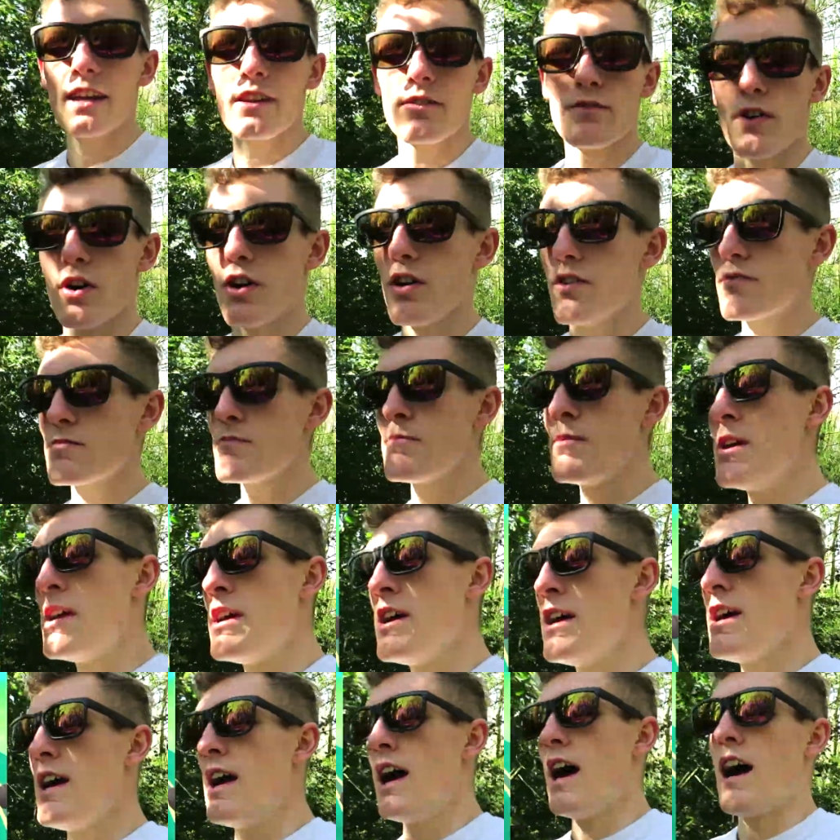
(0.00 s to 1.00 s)
then evolve him.
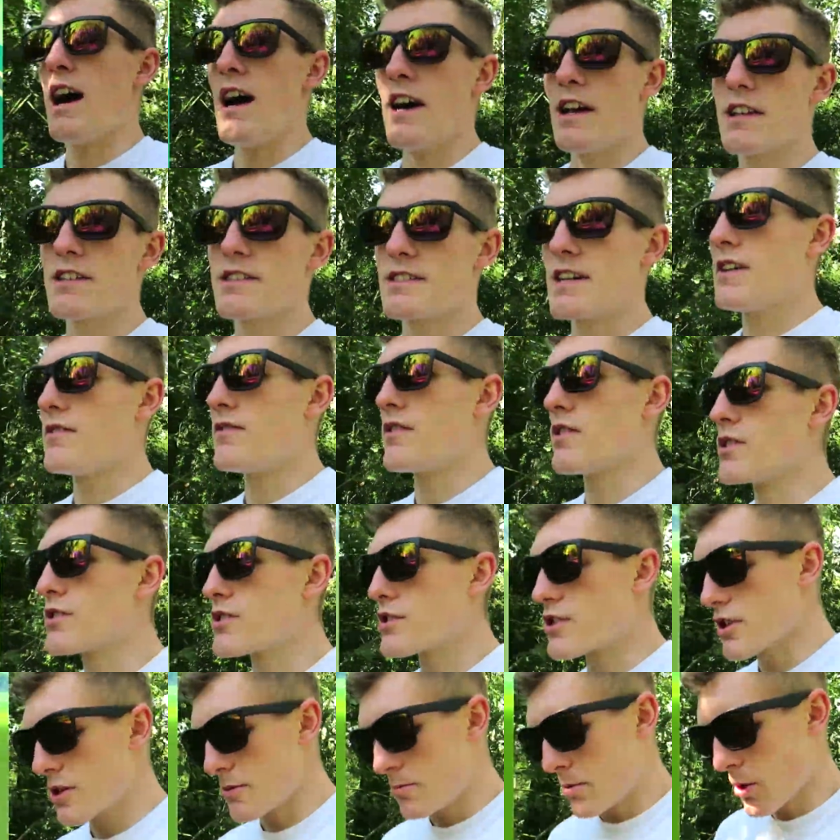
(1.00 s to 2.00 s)
Add his
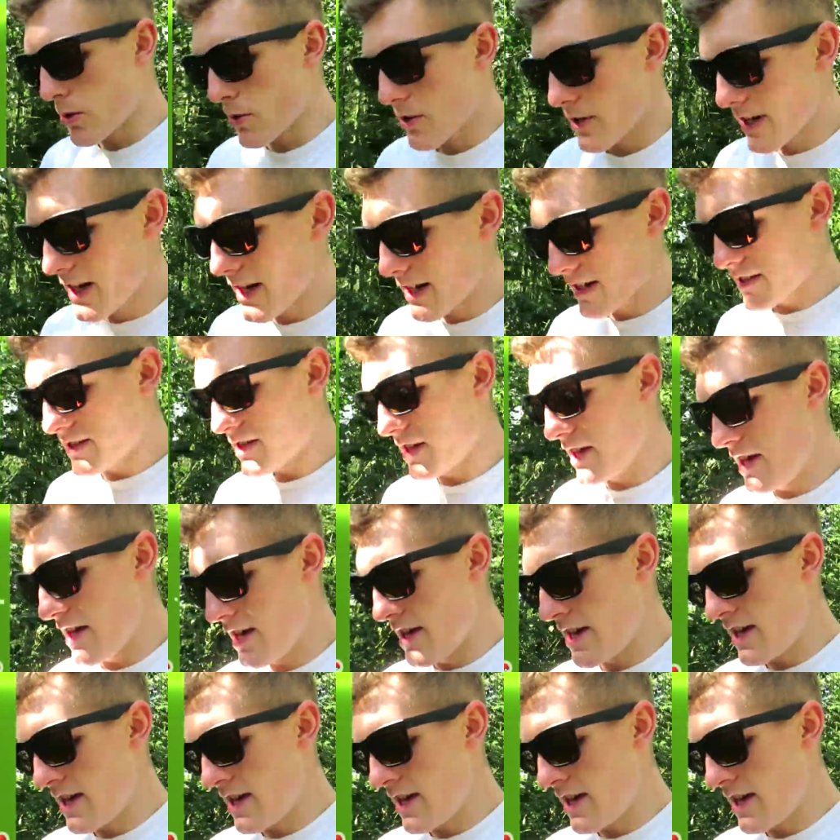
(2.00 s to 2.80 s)
evolution to the Pokedex.